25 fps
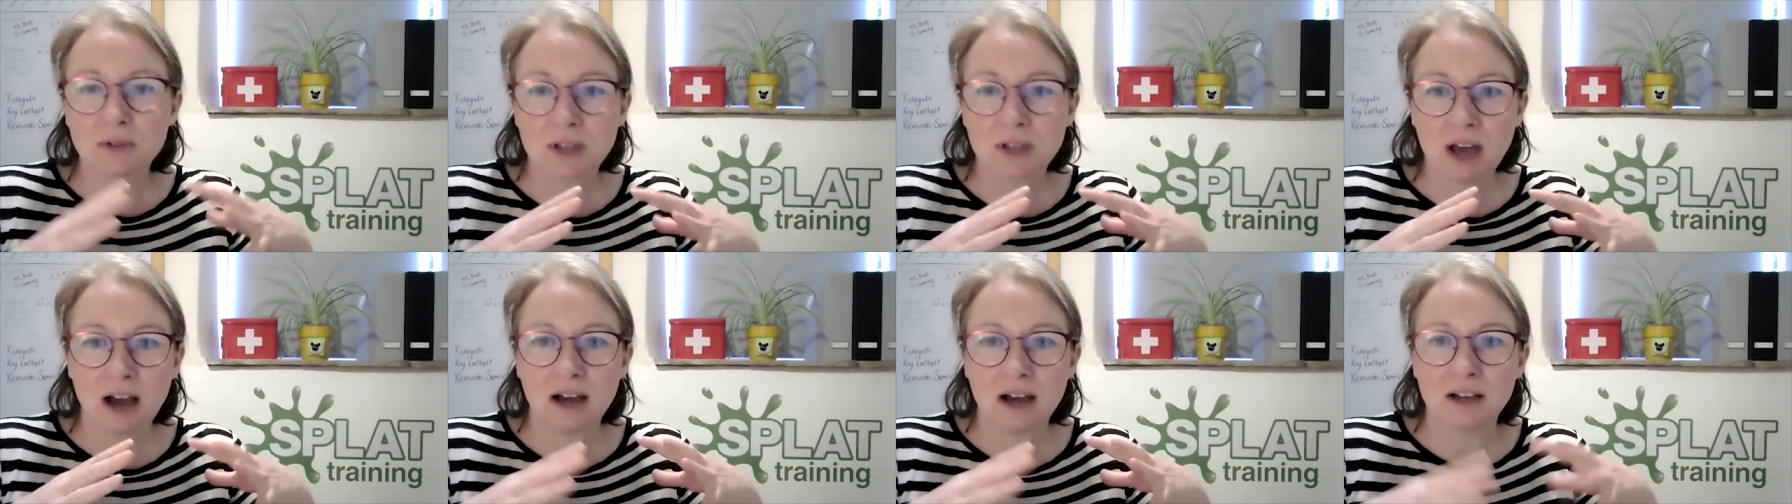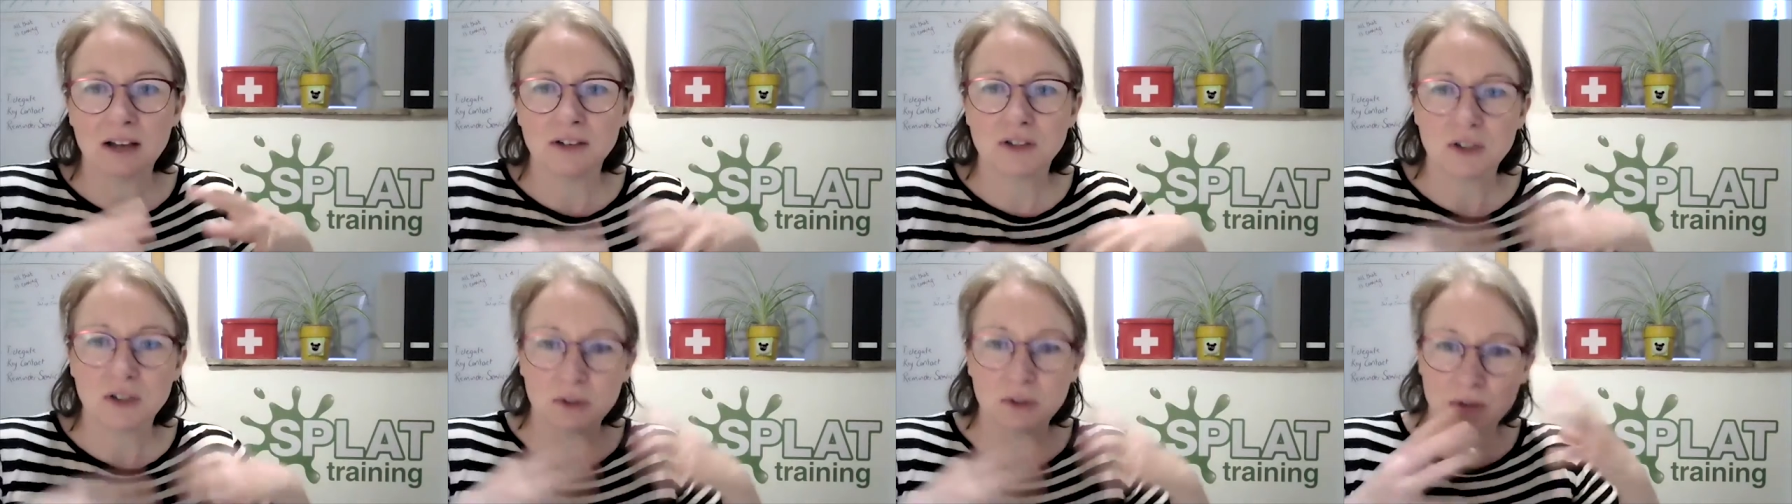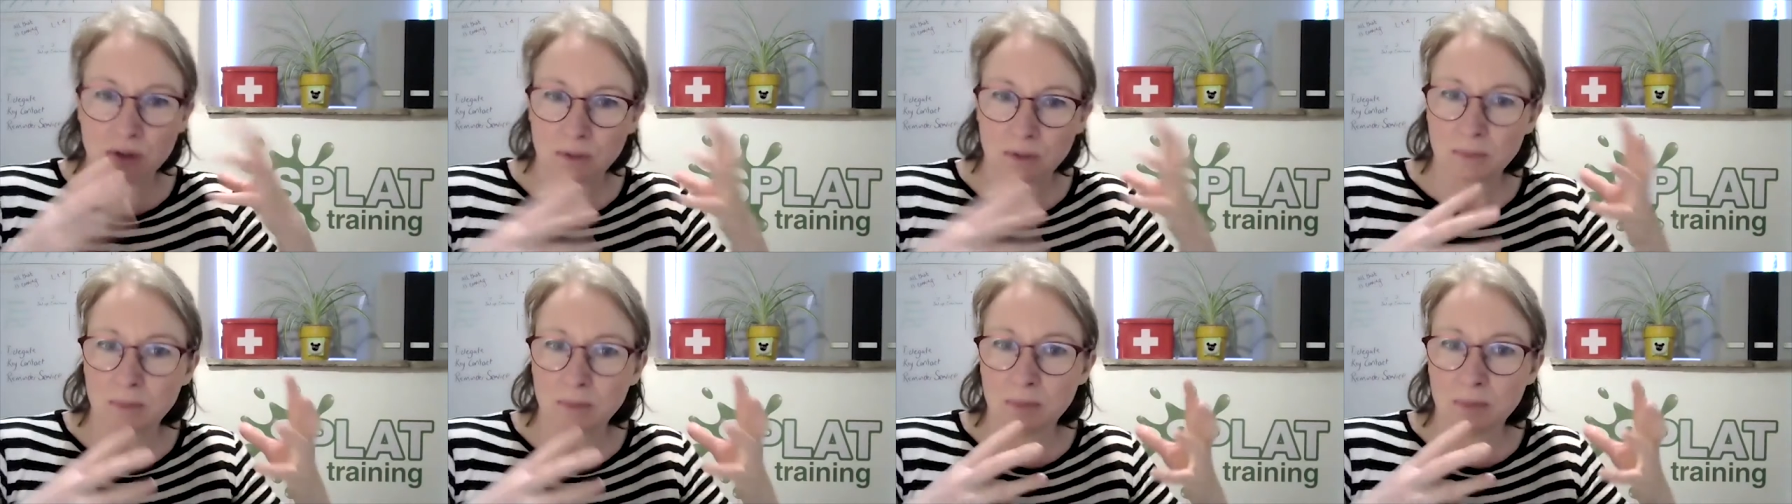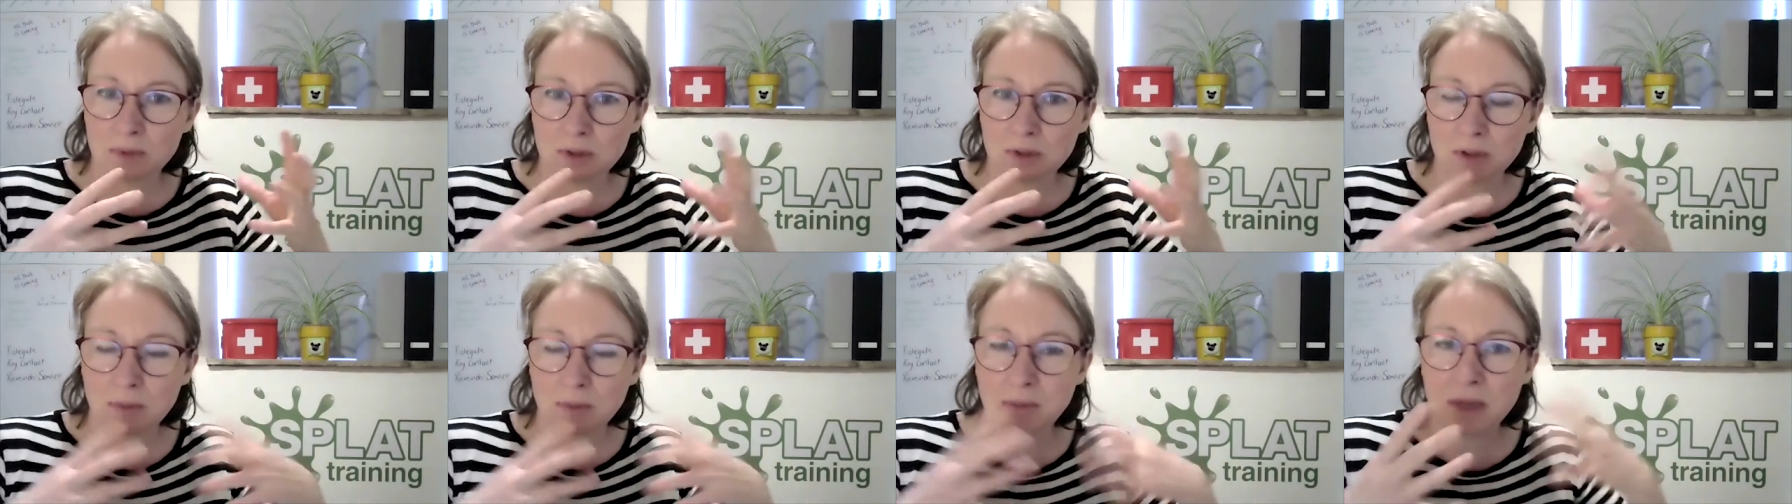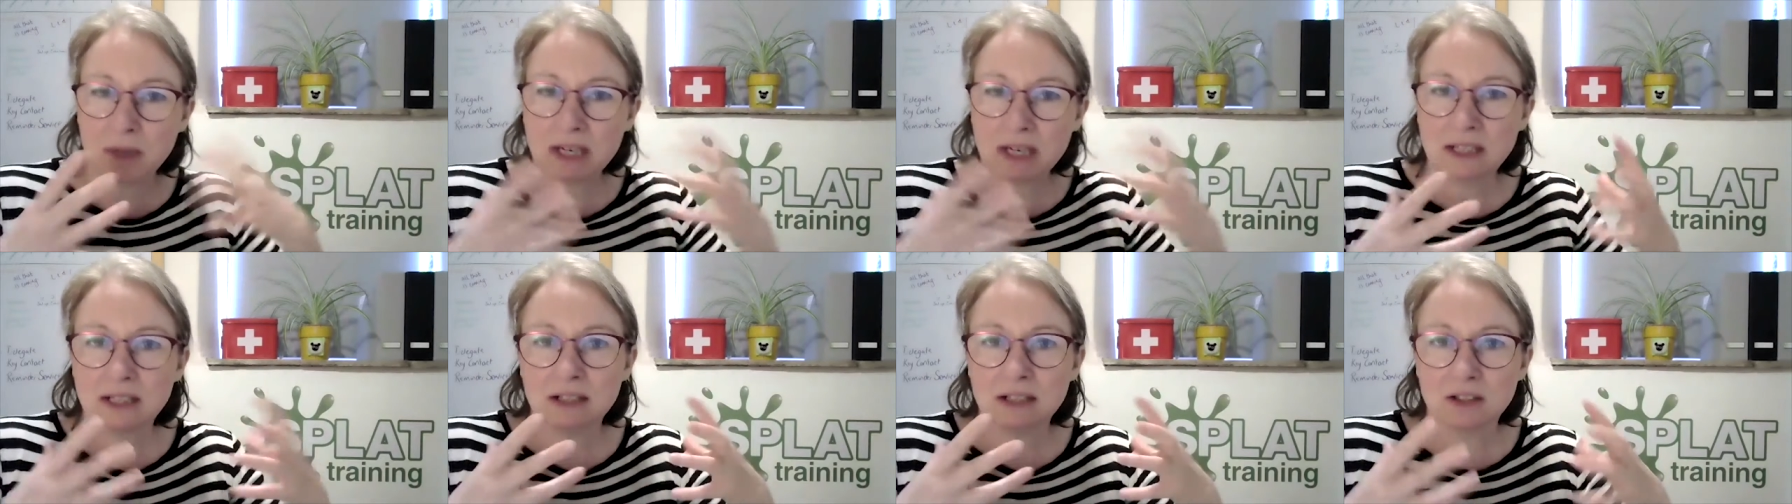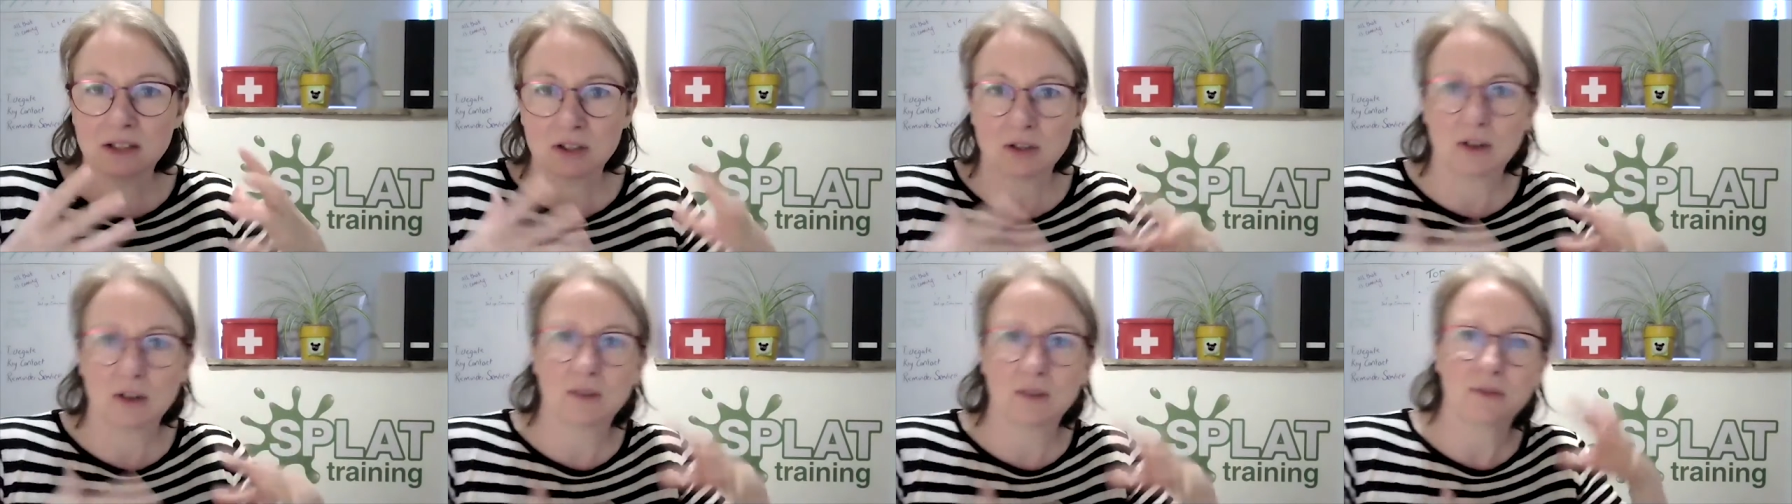that and do some meeting
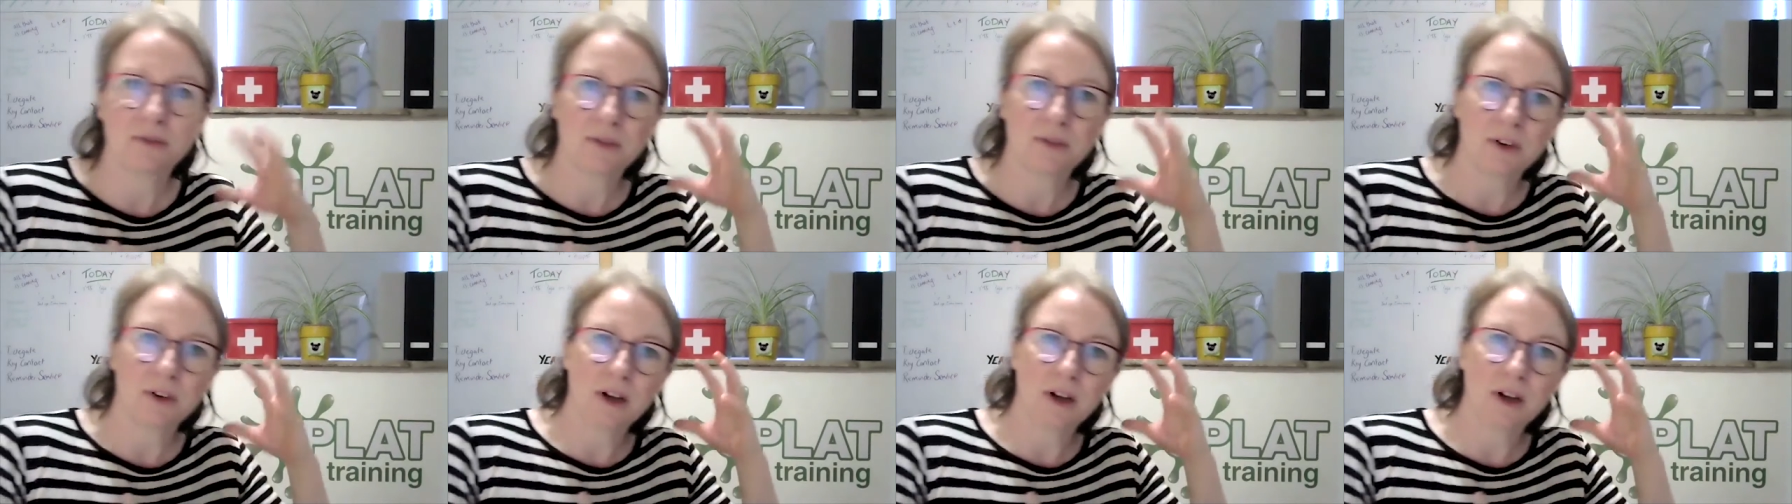stuff.